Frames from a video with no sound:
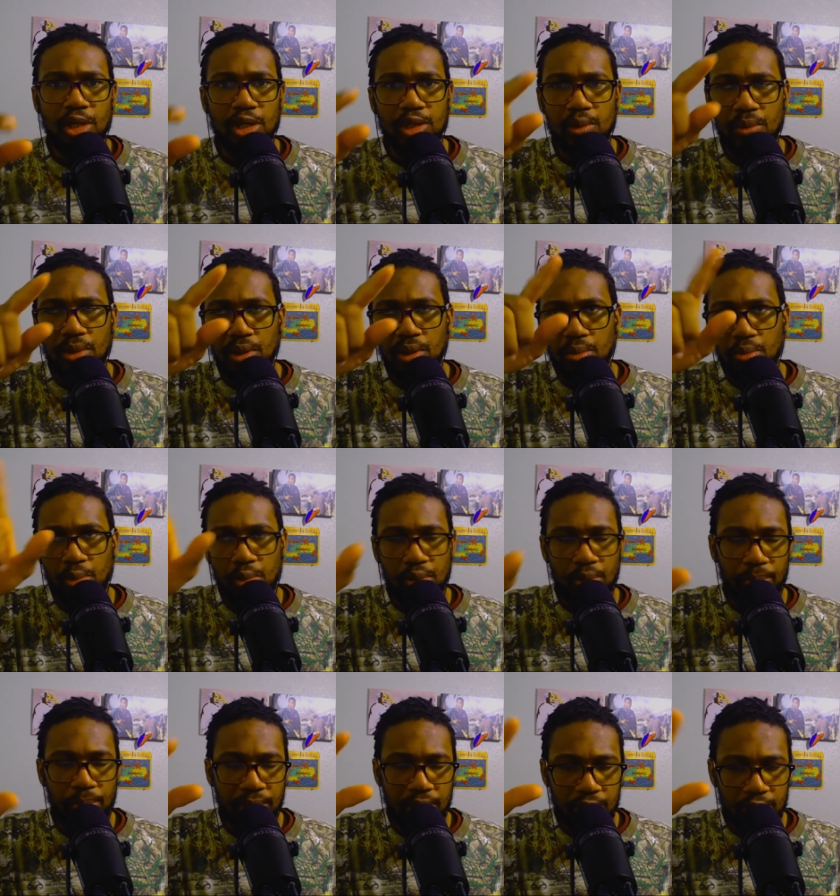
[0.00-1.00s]
to make more
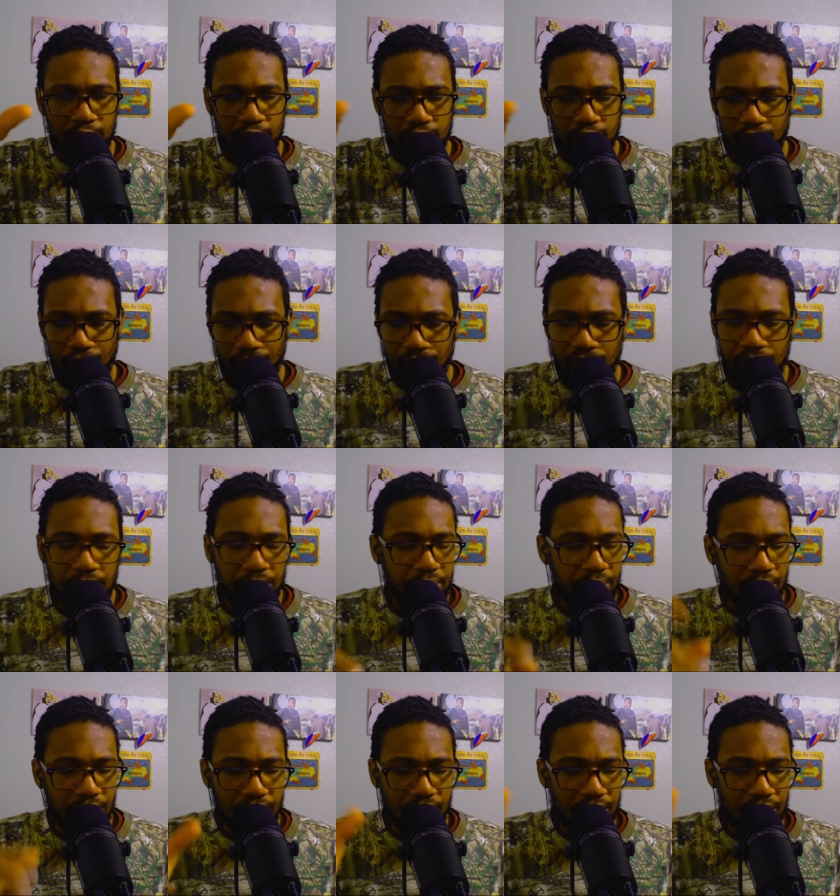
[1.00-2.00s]
pictures of it
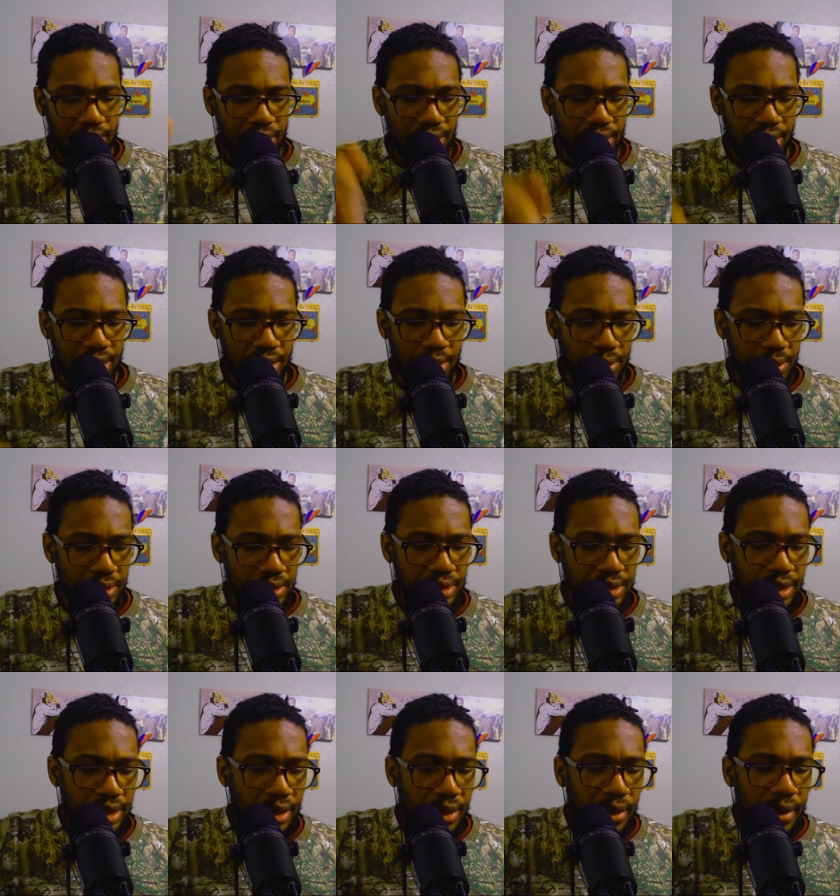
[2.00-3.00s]
but anyways
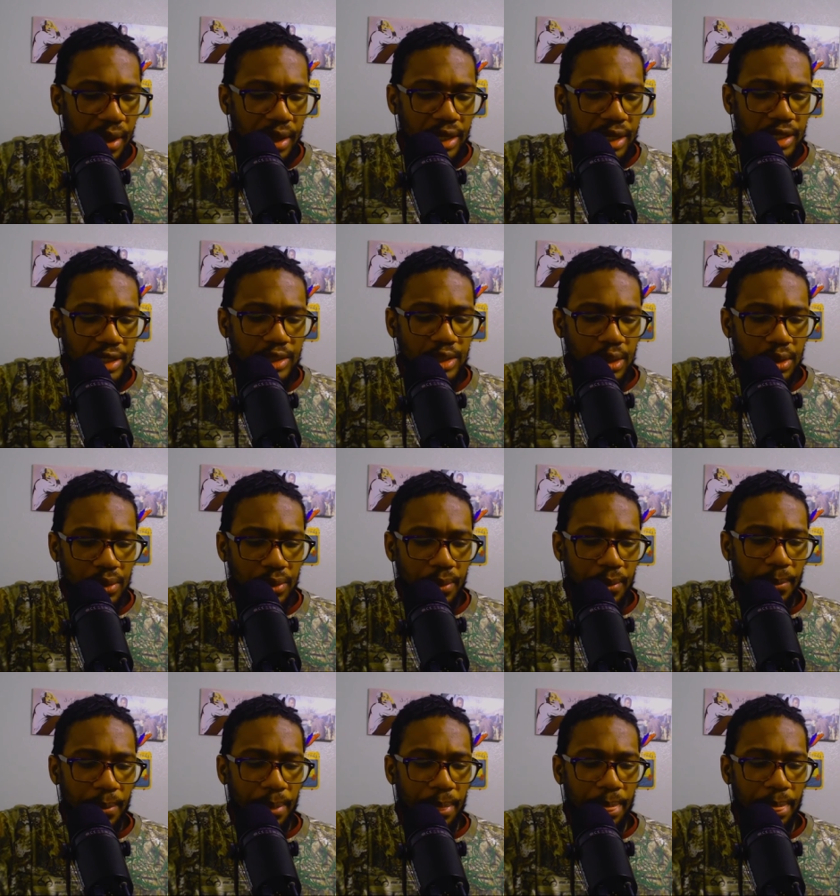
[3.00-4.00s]
so
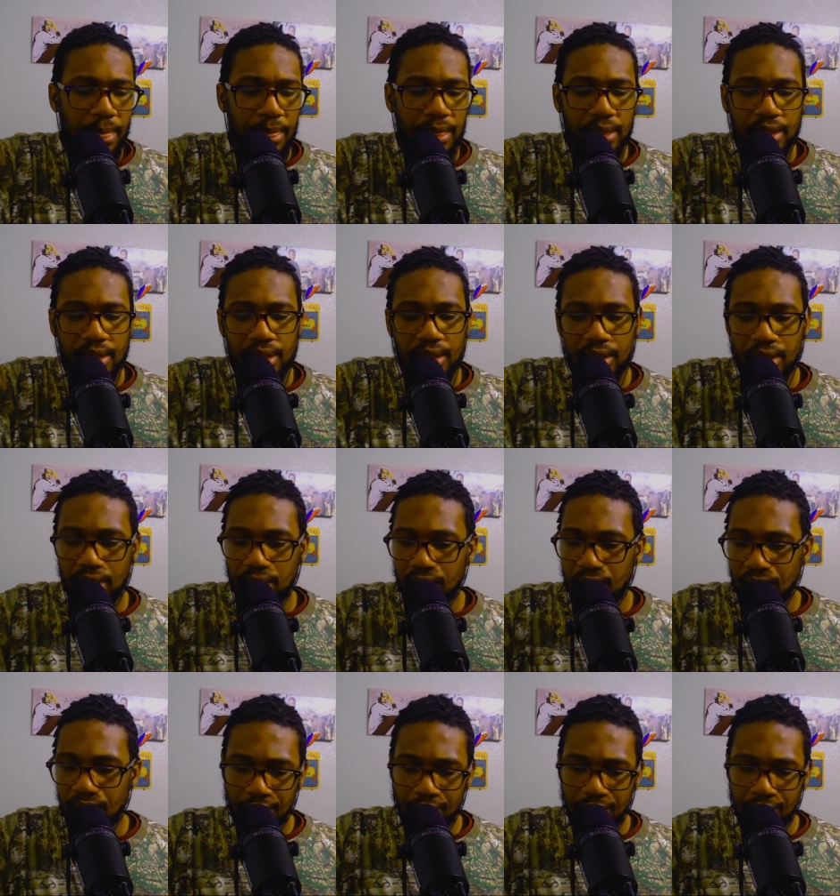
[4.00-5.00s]

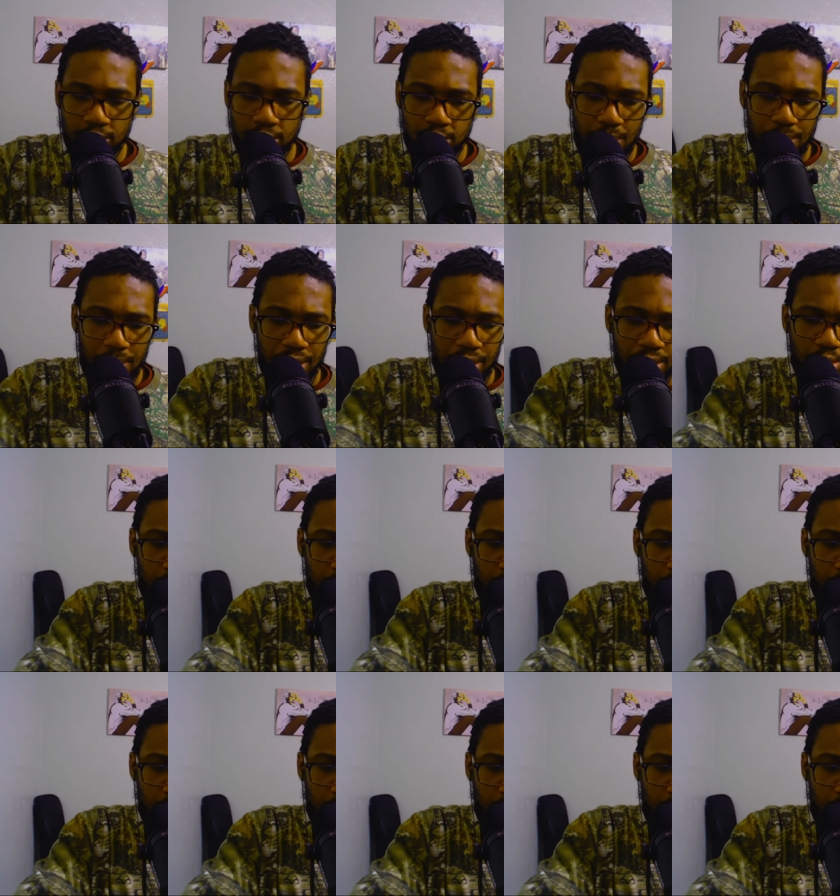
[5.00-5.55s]
let's go back to the